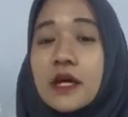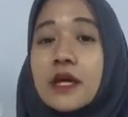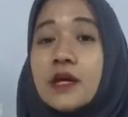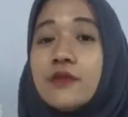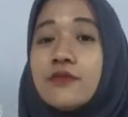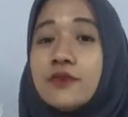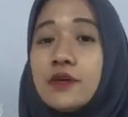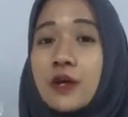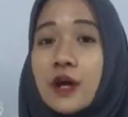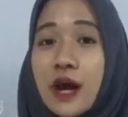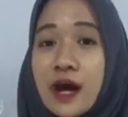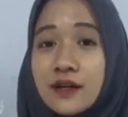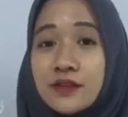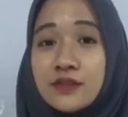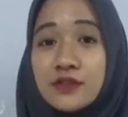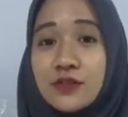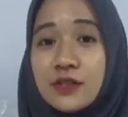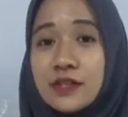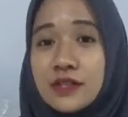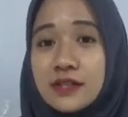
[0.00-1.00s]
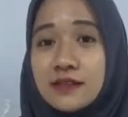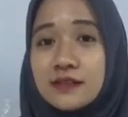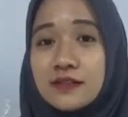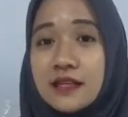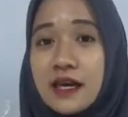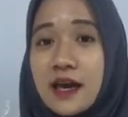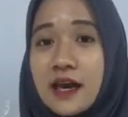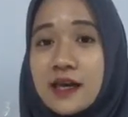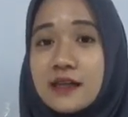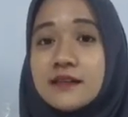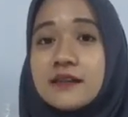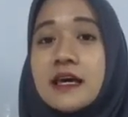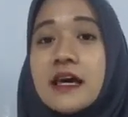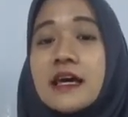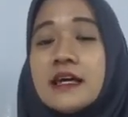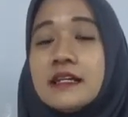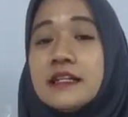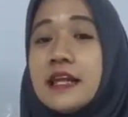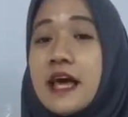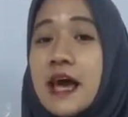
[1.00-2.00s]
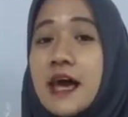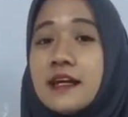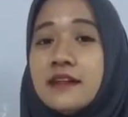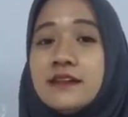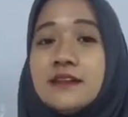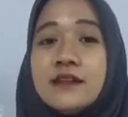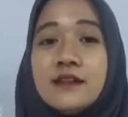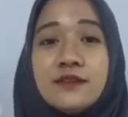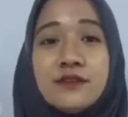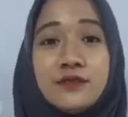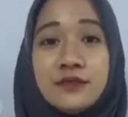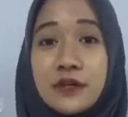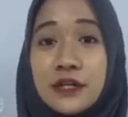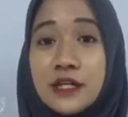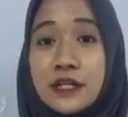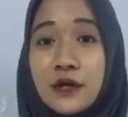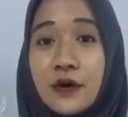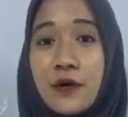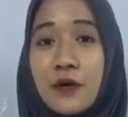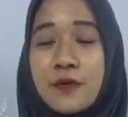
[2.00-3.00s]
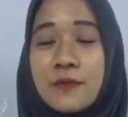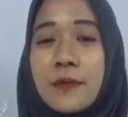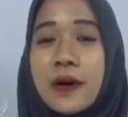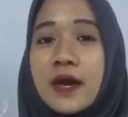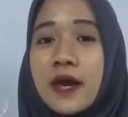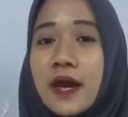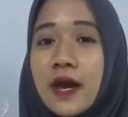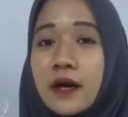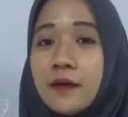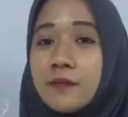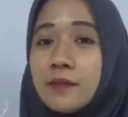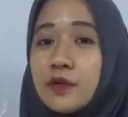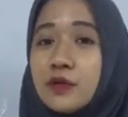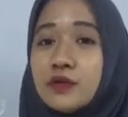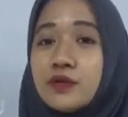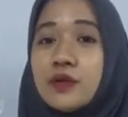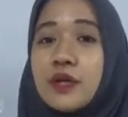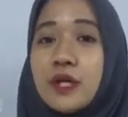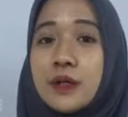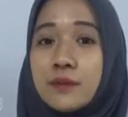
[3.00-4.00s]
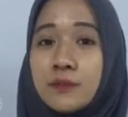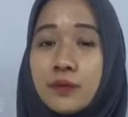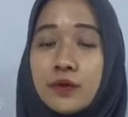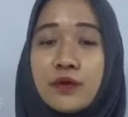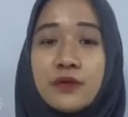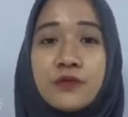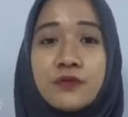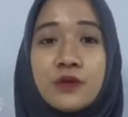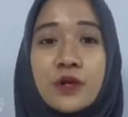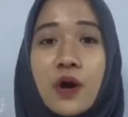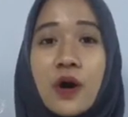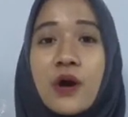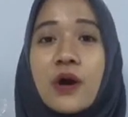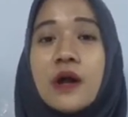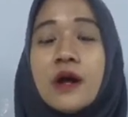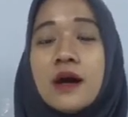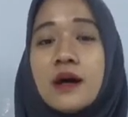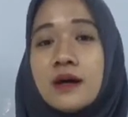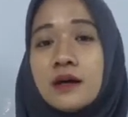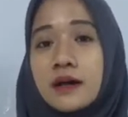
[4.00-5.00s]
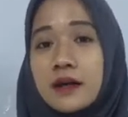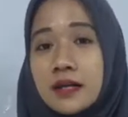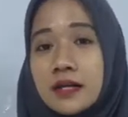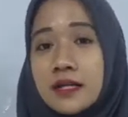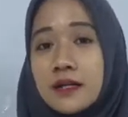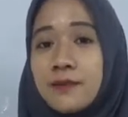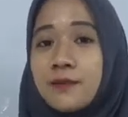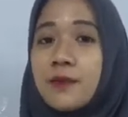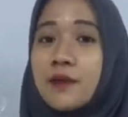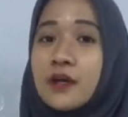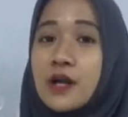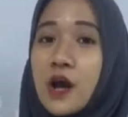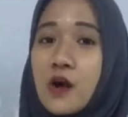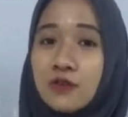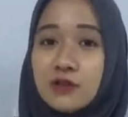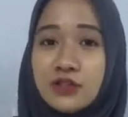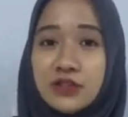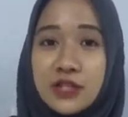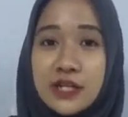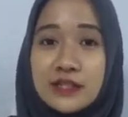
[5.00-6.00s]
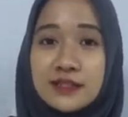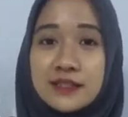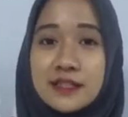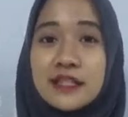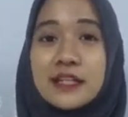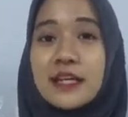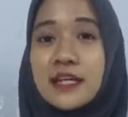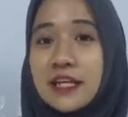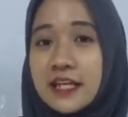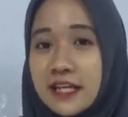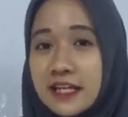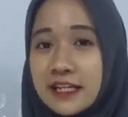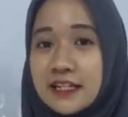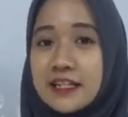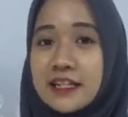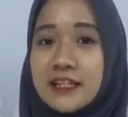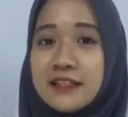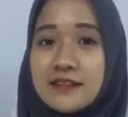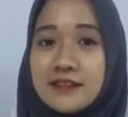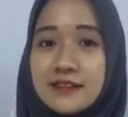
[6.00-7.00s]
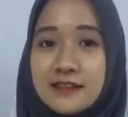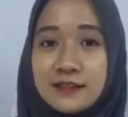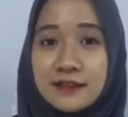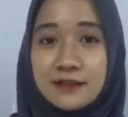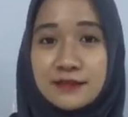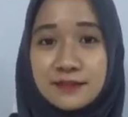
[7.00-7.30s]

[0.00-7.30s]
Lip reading: If your answer is yes, then this video may help you to improve your R pronunciation in English.